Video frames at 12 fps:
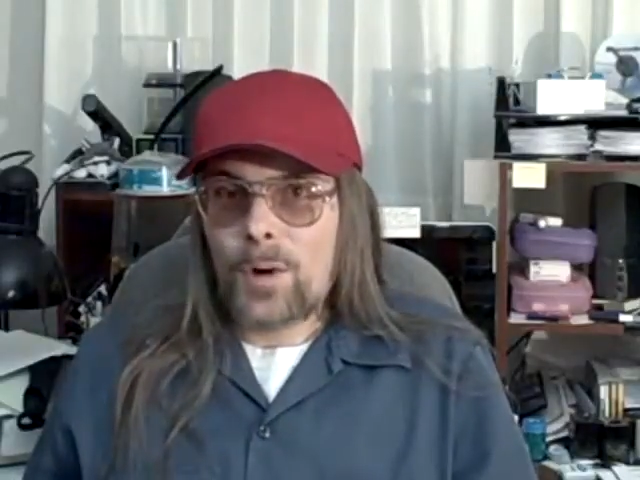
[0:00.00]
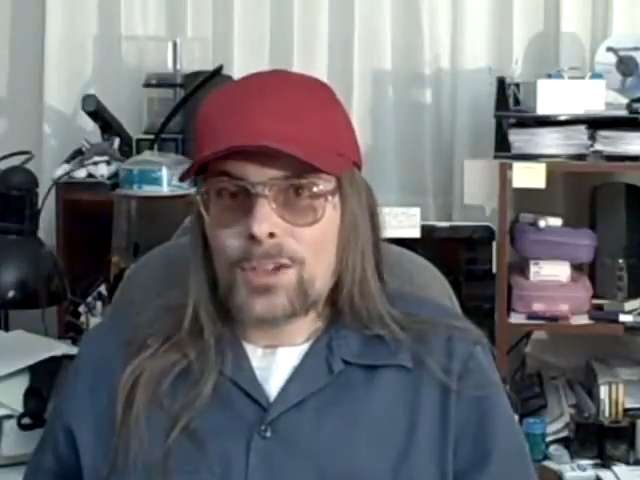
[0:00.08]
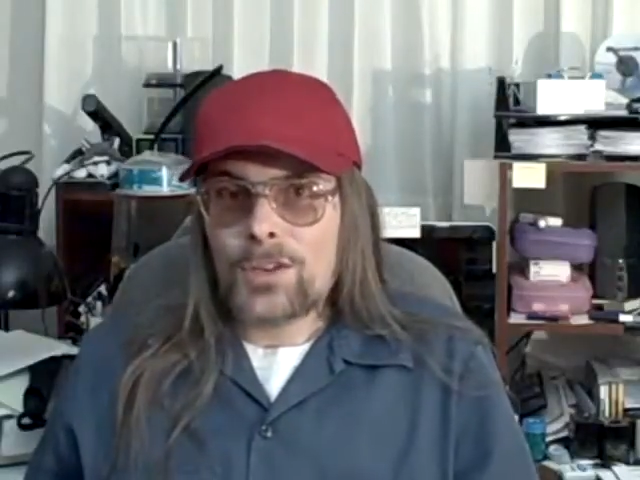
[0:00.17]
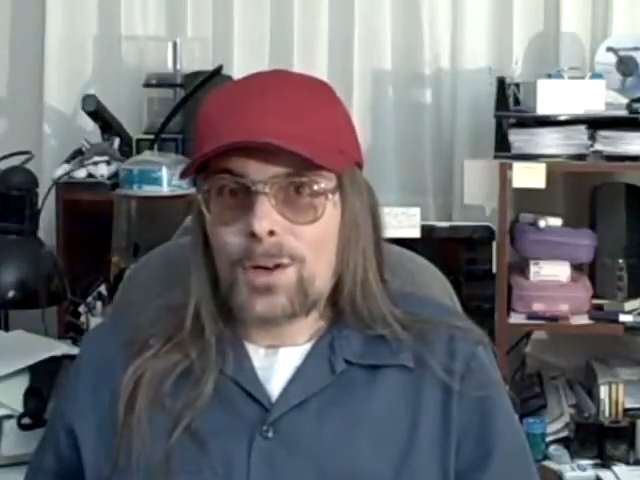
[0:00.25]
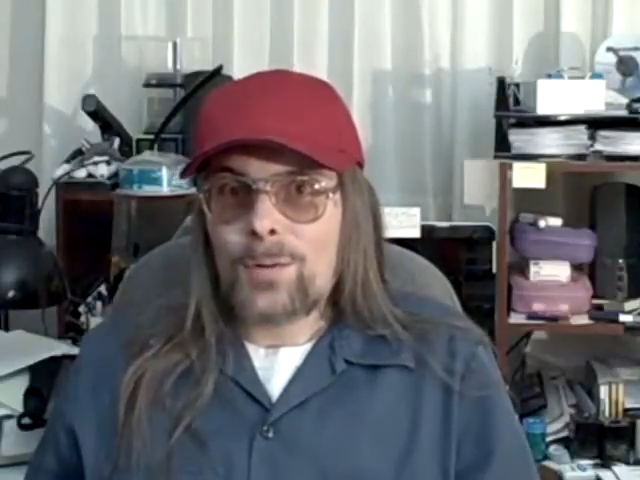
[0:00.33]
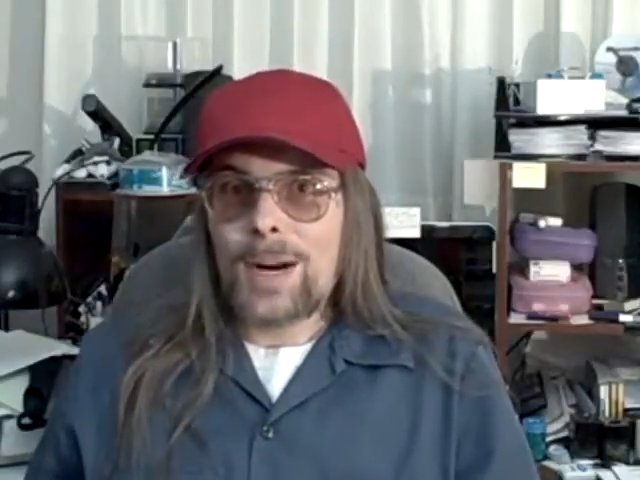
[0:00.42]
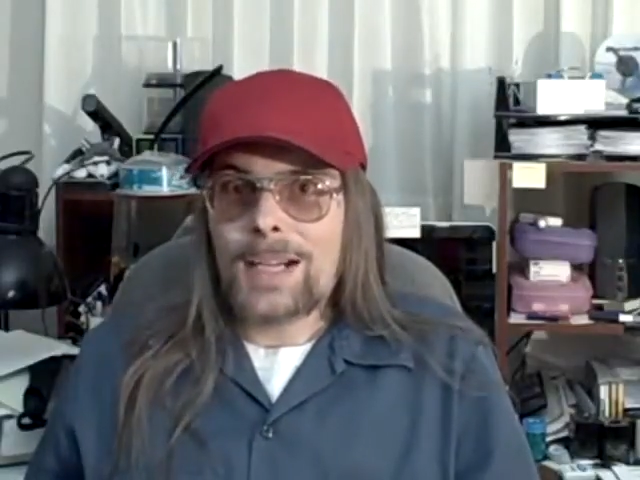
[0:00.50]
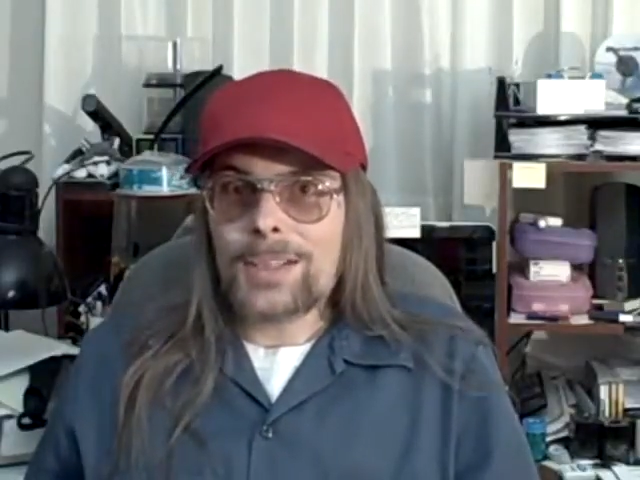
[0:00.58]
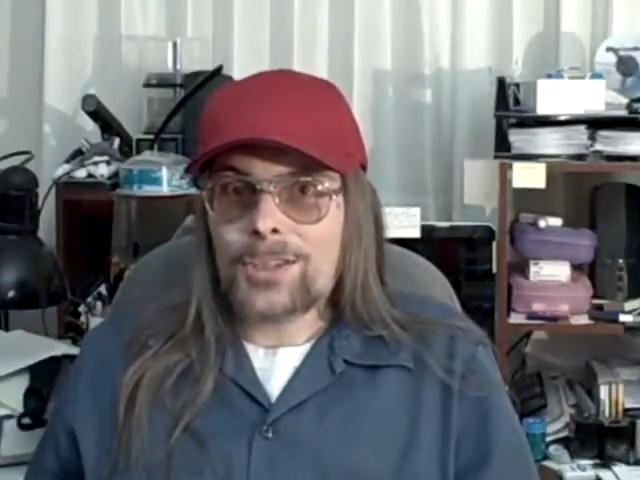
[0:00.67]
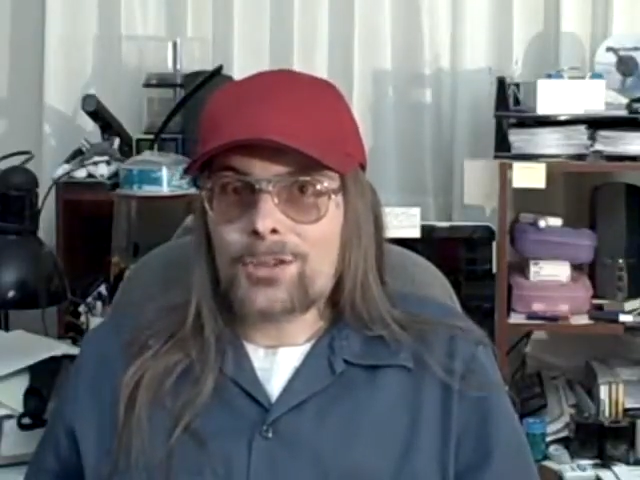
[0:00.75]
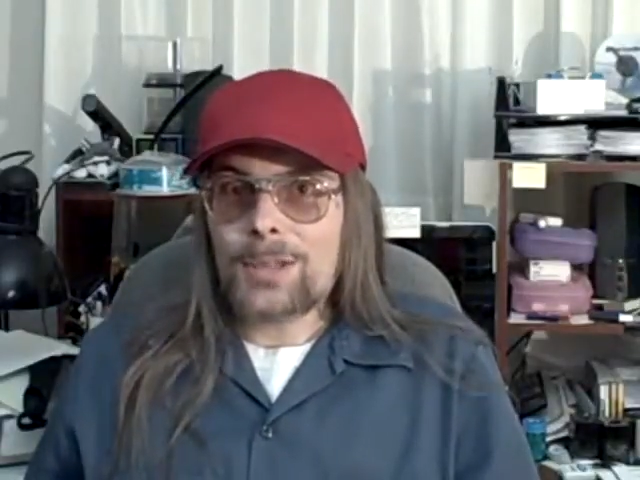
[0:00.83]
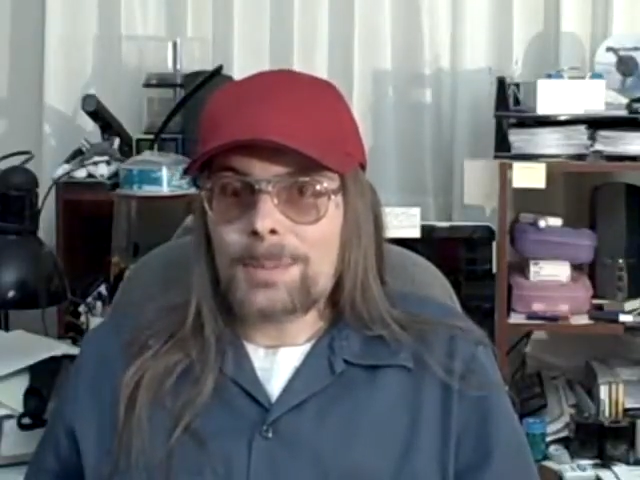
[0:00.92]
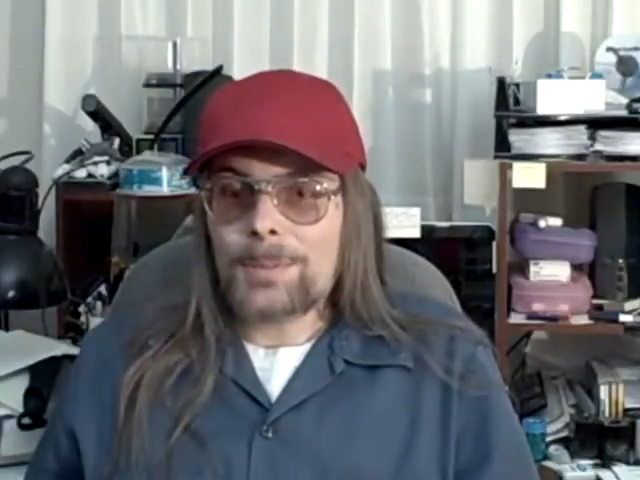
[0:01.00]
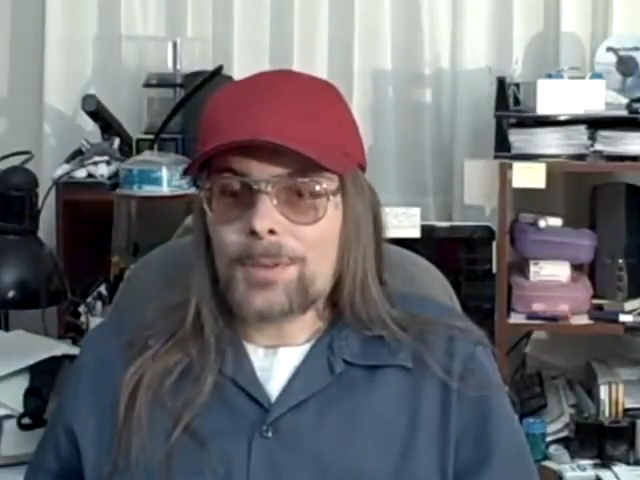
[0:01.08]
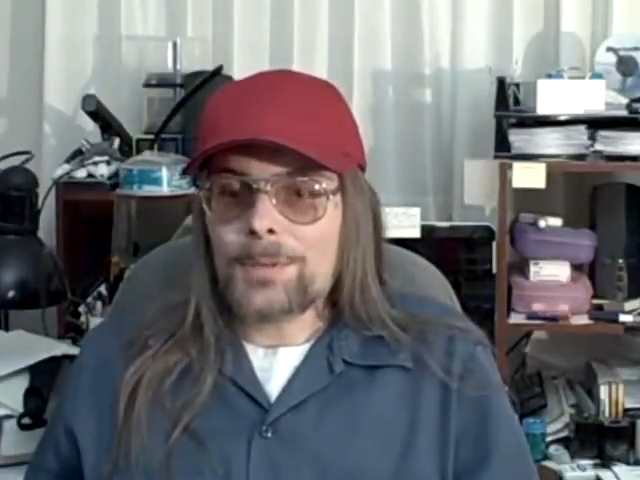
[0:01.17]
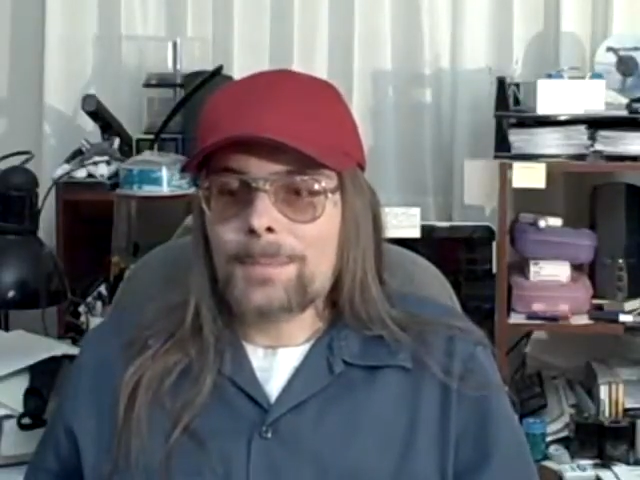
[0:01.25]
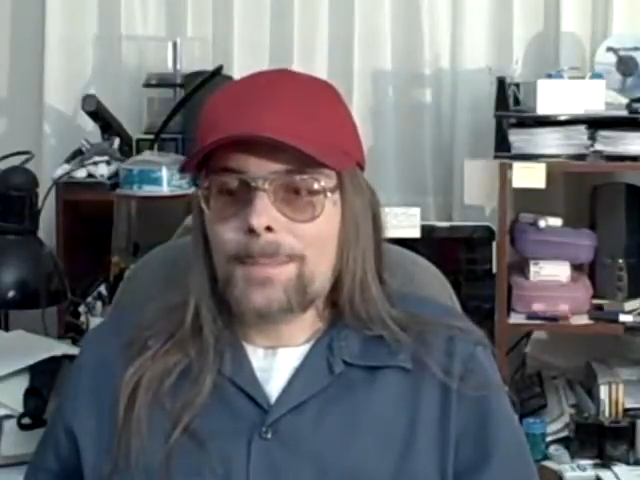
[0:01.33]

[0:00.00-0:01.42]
I started writing the scripts.